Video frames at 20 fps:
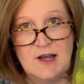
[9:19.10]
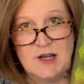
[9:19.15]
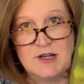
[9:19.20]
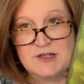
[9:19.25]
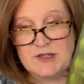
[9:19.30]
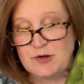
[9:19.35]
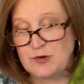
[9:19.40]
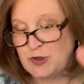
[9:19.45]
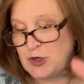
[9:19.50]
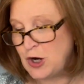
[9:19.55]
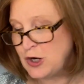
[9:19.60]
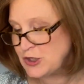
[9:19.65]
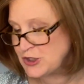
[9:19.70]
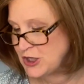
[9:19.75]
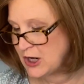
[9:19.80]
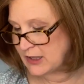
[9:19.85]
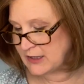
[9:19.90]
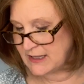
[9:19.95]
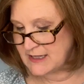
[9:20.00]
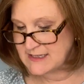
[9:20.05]
So dark
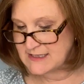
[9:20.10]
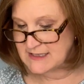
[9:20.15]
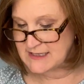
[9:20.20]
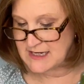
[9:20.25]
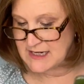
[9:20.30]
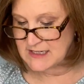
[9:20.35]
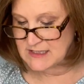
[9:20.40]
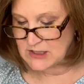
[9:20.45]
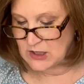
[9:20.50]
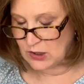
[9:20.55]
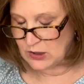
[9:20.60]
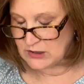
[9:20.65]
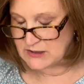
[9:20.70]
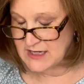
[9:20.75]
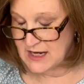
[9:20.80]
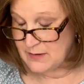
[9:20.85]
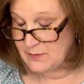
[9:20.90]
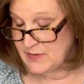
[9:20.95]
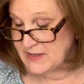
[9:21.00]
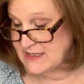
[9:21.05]
chocolate, sea salt,
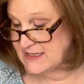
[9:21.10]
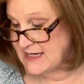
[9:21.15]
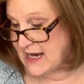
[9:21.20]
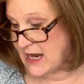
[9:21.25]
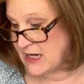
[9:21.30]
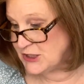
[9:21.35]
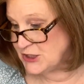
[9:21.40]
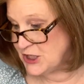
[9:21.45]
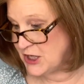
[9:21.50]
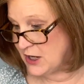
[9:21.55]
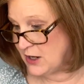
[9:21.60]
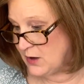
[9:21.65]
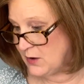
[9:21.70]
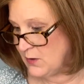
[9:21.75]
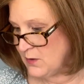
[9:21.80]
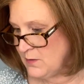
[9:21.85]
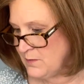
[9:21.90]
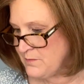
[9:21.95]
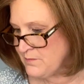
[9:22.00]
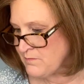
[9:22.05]
and
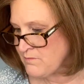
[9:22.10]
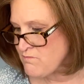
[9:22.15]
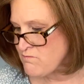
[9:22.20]
pistachio.